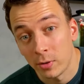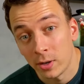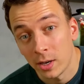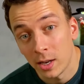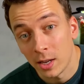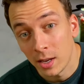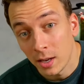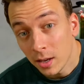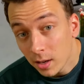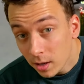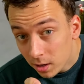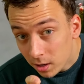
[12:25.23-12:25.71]

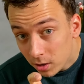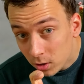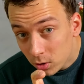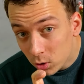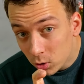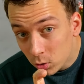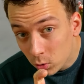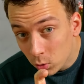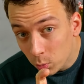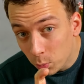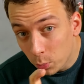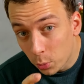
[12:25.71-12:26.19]
day
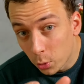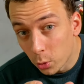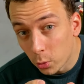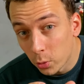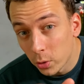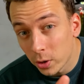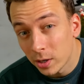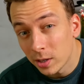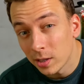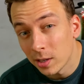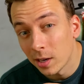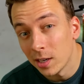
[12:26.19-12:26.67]
to
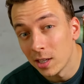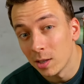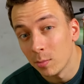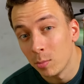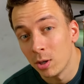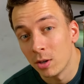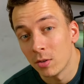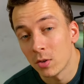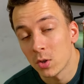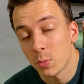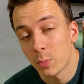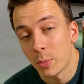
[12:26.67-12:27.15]
pour in a little
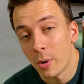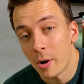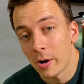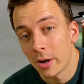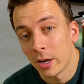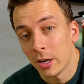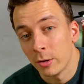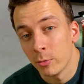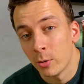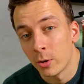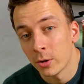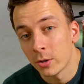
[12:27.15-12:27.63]
bit of
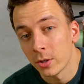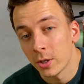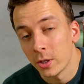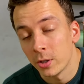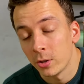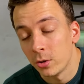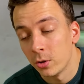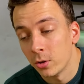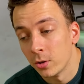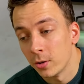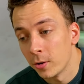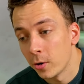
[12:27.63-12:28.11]
sparkling water
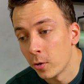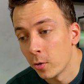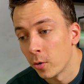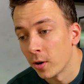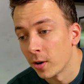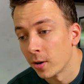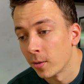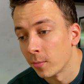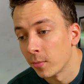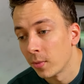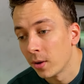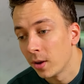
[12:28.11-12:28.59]
into your
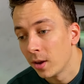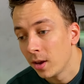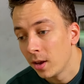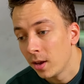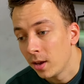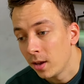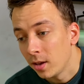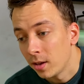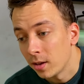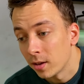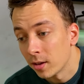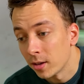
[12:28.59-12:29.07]
aquarium.
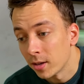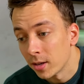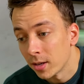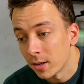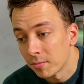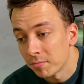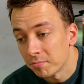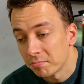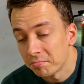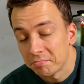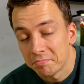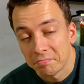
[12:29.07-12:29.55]

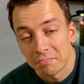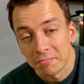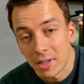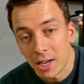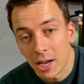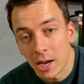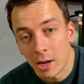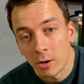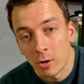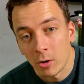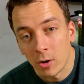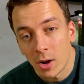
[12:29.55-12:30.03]
And
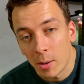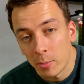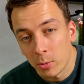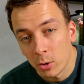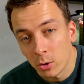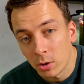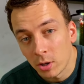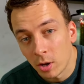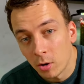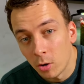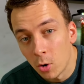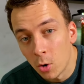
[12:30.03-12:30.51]
I know I'm
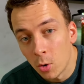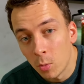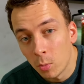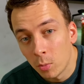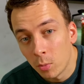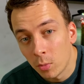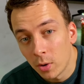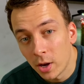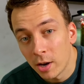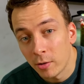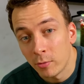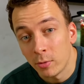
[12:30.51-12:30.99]
not
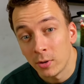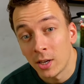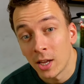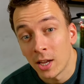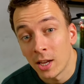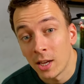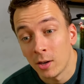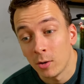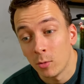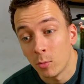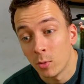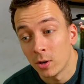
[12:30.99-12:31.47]
home every
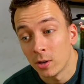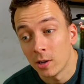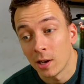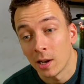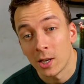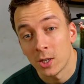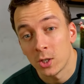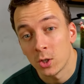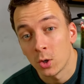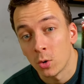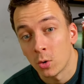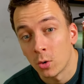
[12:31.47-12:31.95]
day when the
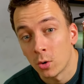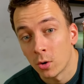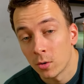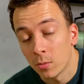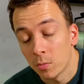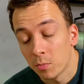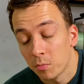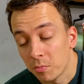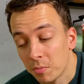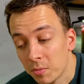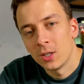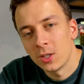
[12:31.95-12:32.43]
lights go
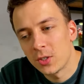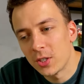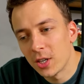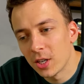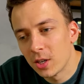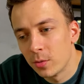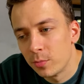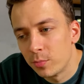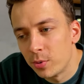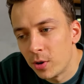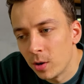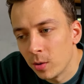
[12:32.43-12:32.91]
on. The
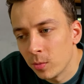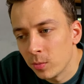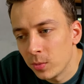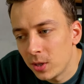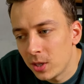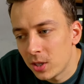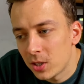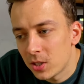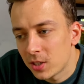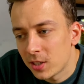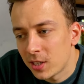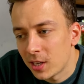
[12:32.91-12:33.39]
second problem
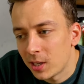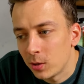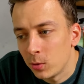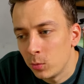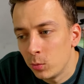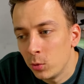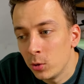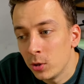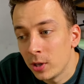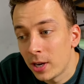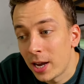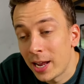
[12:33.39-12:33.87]
is that
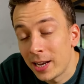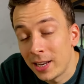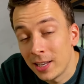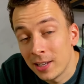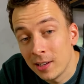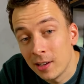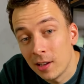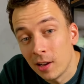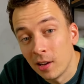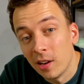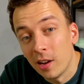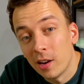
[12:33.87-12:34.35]
we're adding
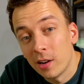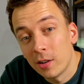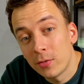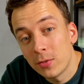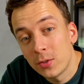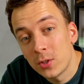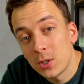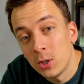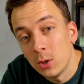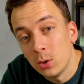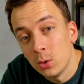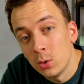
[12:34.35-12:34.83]
a lot of
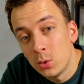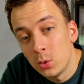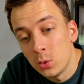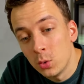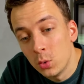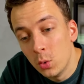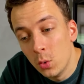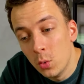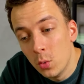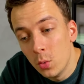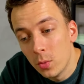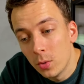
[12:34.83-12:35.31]

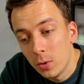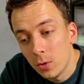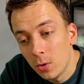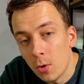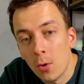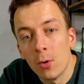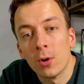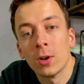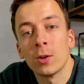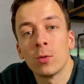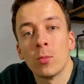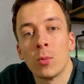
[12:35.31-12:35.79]
CO2
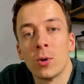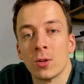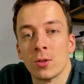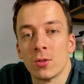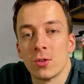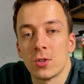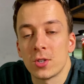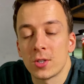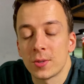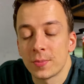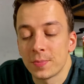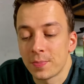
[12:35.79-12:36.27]
all at
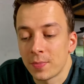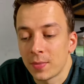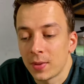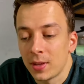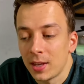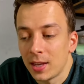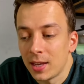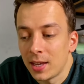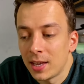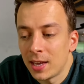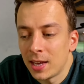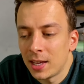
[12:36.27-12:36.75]
once.
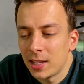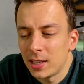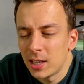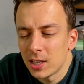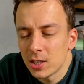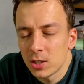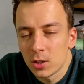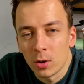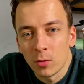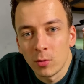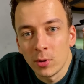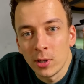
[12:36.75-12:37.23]
And
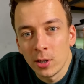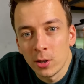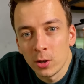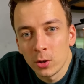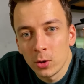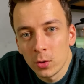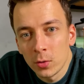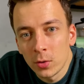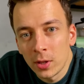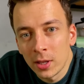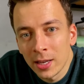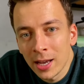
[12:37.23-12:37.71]
that's not really a
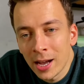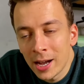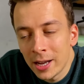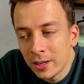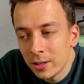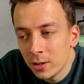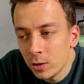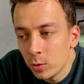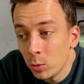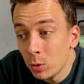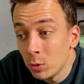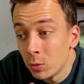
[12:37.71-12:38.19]
good thing
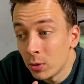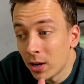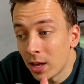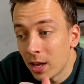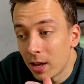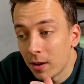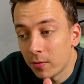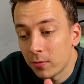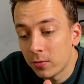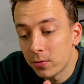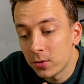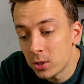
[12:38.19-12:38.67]
either. We want to
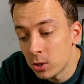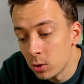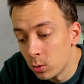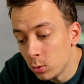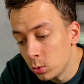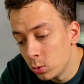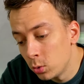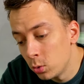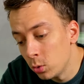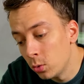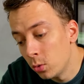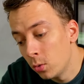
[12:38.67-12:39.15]
have
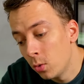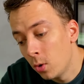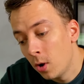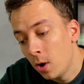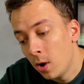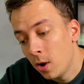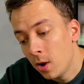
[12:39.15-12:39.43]
CO2